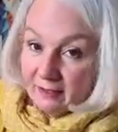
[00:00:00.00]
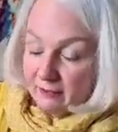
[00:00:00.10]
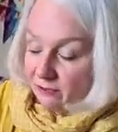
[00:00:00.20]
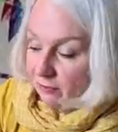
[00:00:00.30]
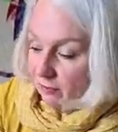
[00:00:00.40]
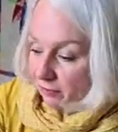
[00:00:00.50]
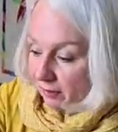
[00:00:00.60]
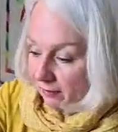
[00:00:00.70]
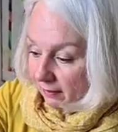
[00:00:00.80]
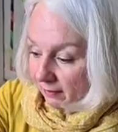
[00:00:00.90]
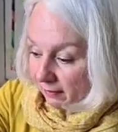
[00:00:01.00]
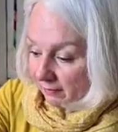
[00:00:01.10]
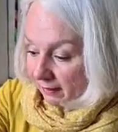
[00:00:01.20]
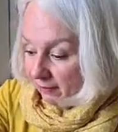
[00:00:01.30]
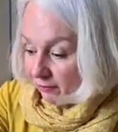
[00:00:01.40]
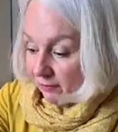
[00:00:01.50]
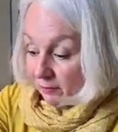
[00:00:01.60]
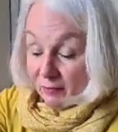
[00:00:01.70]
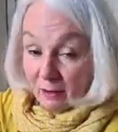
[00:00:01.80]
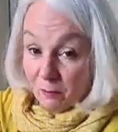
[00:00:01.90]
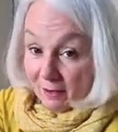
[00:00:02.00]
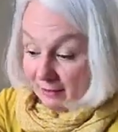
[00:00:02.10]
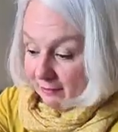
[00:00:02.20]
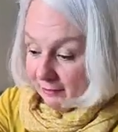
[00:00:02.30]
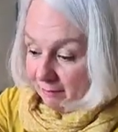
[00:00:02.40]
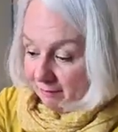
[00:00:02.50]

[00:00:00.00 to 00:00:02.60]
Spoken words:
it's just the right size and it's just the right weight.